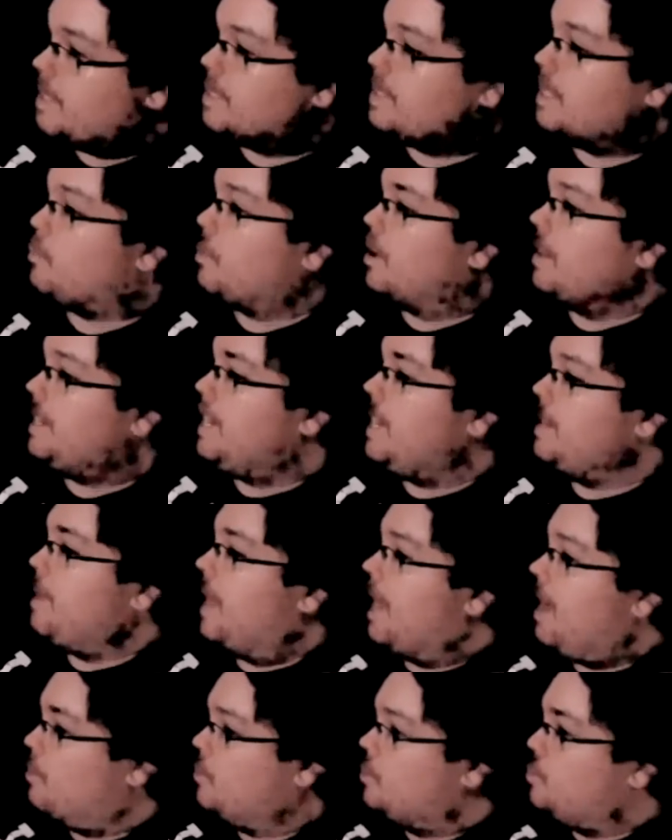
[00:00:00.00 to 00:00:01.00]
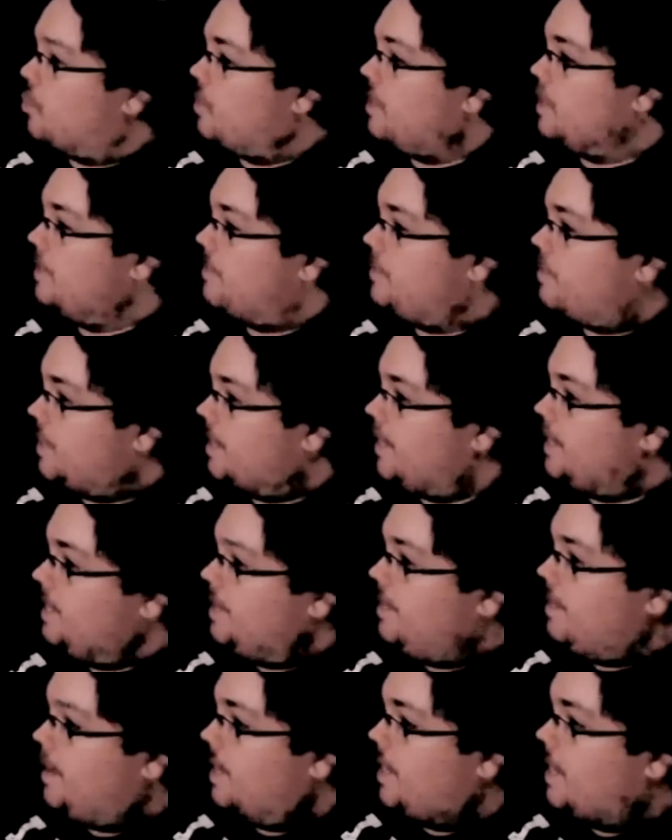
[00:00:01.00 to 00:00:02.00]
they want to keep Hal Jordan free
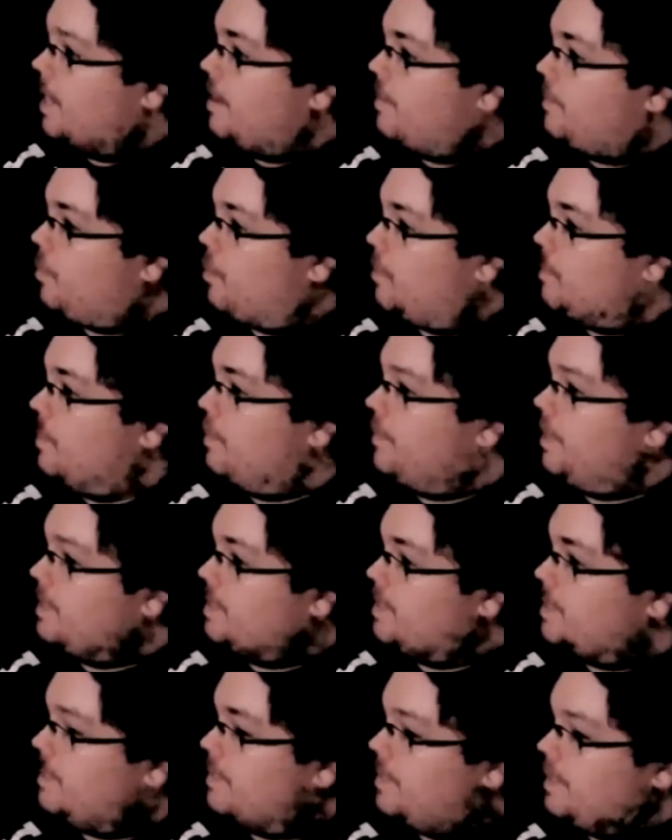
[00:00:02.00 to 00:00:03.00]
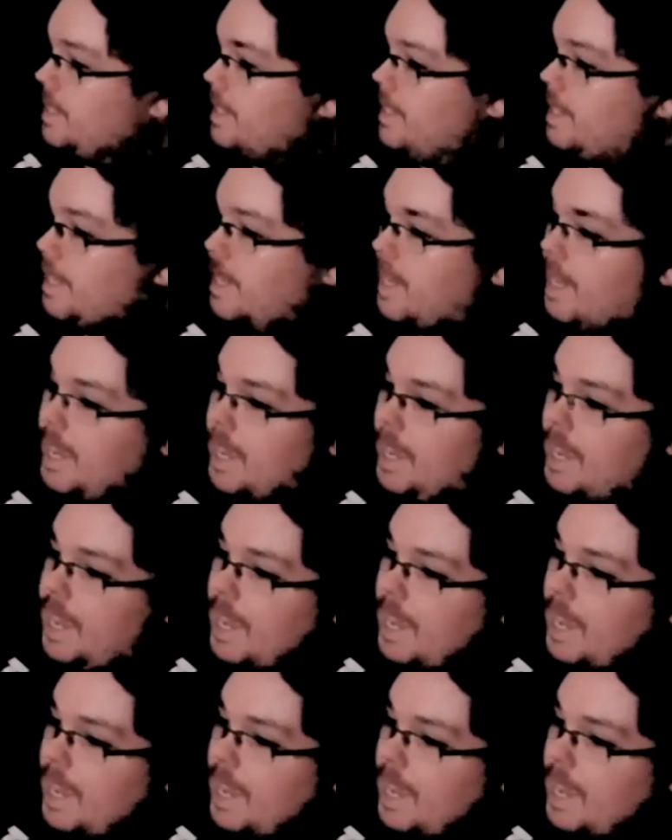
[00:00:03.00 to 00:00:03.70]
for movies and everything. Yeah.